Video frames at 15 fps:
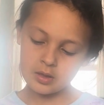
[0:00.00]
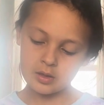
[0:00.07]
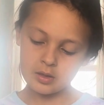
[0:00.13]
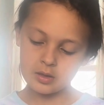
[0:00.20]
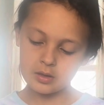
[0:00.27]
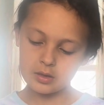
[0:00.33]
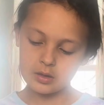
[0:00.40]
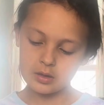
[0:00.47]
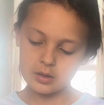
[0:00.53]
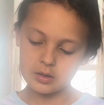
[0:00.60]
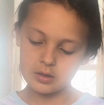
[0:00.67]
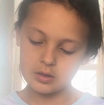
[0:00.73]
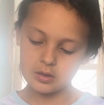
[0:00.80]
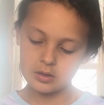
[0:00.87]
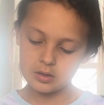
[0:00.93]
And
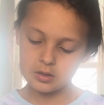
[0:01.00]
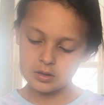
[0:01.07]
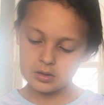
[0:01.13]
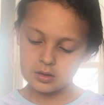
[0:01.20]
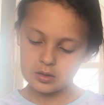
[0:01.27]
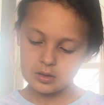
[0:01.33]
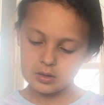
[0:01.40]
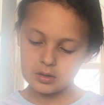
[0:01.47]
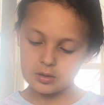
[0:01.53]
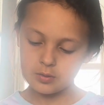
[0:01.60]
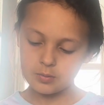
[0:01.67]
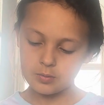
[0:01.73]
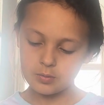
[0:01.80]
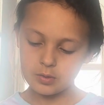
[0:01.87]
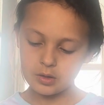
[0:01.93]
then
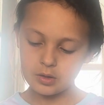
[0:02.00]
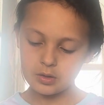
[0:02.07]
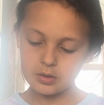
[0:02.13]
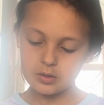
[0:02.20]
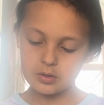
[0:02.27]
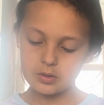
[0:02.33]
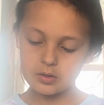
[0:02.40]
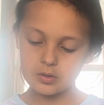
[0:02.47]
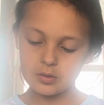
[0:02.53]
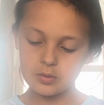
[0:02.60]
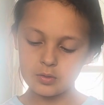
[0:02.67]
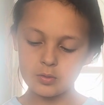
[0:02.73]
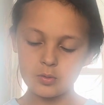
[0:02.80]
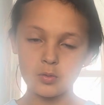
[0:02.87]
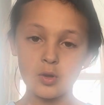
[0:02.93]
you want
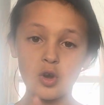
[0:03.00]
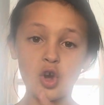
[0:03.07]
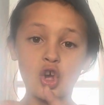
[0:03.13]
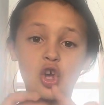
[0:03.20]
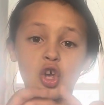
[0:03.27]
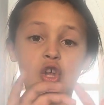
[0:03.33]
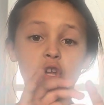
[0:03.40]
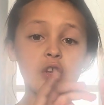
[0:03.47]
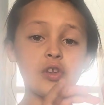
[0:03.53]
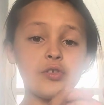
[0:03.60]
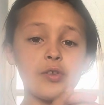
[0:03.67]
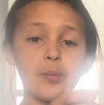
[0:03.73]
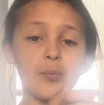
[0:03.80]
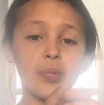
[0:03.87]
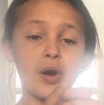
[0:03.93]
to,
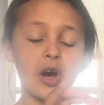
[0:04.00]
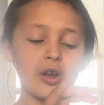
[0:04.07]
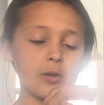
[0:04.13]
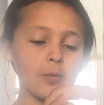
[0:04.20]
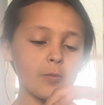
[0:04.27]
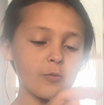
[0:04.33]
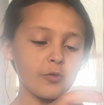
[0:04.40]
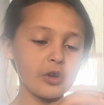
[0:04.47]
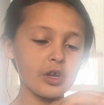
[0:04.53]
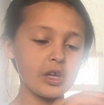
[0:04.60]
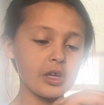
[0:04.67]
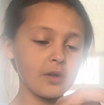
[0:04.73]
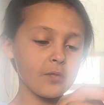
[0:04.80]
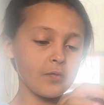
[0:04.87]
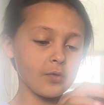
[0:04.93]
the bottom
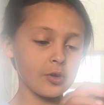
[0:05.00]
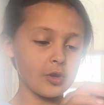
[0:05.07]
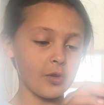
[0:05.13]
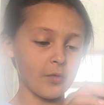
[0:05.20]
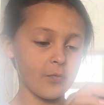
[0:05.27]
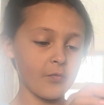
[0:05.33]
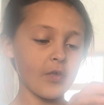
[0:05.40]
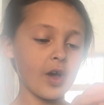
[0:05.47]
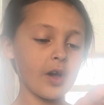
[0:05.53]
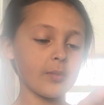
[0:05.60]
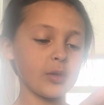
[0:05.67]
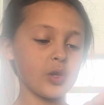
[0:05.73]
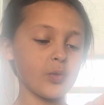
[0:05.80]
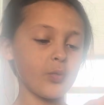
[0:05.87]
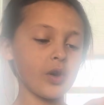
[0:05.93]
ring for your thumb,
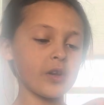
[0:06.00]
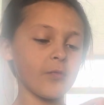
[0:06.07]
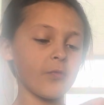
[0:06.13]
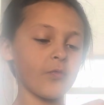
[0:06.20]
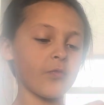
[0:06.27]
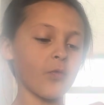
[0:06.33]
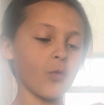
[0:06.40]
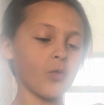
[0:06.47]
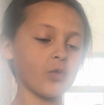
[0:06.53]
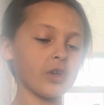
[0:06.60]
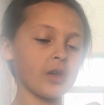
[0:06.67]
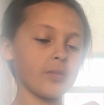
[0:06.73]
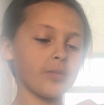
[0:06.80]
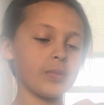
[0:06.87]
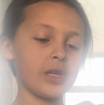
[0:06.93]
you want to fold
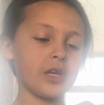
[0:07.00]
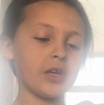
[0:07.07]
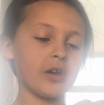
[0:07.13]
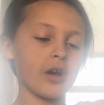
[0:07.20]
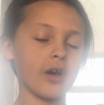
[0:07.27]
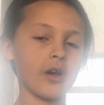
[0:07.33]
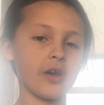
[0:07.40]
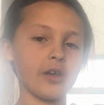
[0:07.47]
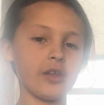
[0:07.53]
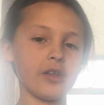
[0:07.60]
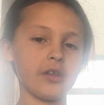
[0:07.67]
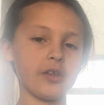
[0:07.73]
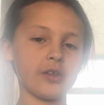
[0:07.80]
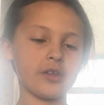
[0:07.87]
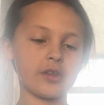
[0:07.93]
it
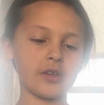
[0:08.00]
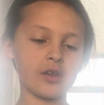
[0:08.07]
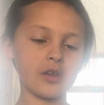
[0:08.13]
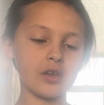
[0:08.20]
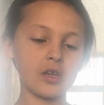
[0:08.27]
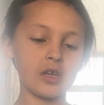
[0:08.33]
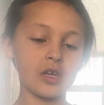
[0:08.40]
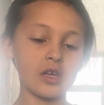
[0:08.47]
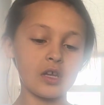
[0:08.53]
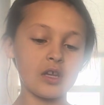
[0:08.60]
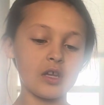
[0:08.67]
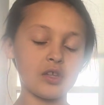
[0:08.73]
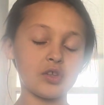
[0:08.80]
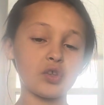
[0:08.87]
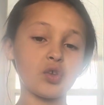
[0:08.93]
because
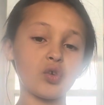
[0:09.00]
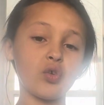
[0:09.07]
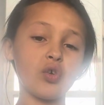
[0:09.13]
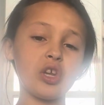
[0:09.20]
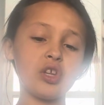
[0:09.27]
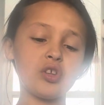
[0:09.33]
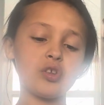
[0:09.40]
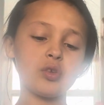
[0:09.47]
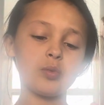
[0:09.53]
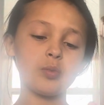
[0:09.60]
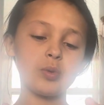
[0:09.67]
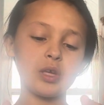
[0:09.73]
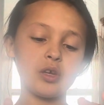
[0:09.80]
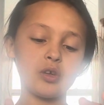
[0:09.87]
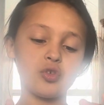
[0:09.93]
it's going to
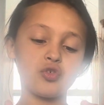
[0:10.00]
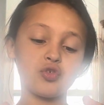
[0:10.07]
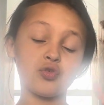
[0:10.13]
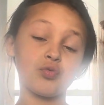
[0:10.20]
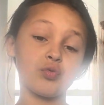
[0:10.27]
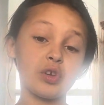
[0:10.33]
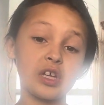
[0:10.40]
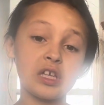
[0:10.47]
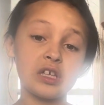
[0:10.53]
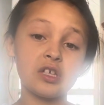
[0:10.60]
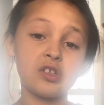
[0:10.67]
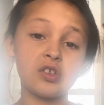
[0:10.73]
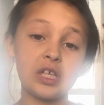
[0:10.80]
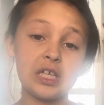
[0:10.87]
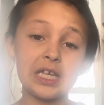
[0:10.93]
be tricky
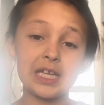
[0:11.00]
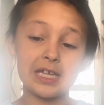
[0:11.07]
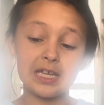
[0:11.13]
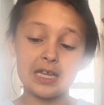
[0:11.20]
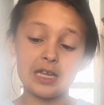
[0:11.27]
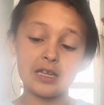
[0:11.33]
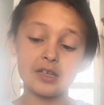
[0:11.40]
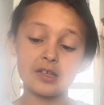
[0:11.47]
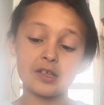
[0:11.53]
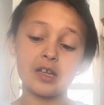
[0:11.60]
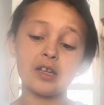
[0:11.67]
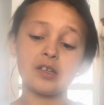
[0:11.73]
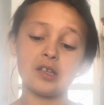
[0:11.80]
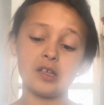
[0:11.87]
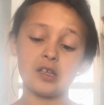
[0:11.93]
to get it in
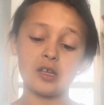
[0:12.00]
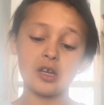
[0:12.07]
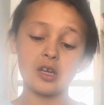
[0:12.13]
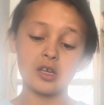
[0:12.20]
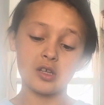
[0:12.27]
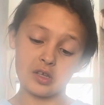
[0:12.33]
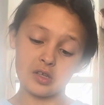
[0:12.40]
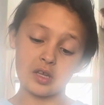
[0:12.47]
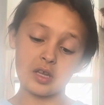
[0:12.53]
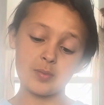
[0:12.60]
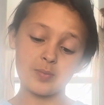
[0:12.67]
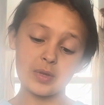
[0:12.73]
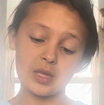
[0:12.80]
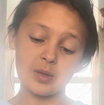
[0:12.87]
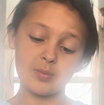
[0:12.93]
since the
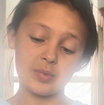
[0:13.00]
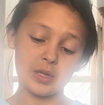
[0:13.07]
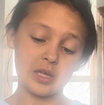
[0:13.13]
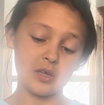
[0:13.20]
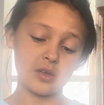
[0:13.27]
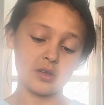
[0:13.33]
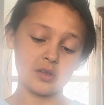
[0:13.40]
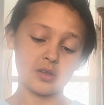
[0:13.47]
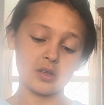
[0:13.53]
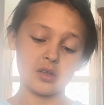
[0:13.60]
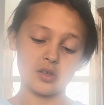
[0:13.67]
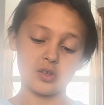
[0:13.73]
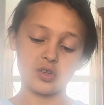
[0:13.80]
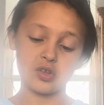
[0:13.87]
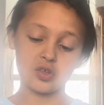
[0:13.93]
tape in, because
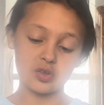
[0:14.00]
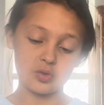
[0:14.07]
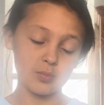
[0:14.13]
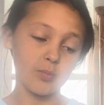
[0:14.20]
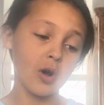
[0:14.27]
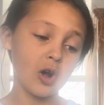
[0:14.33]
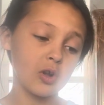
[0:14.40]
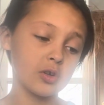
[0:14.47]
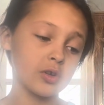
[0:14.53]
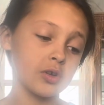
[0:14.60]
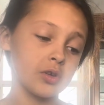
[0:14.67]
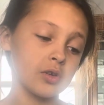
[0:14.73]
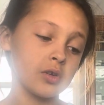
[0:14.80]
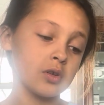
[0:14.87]
it's smaller.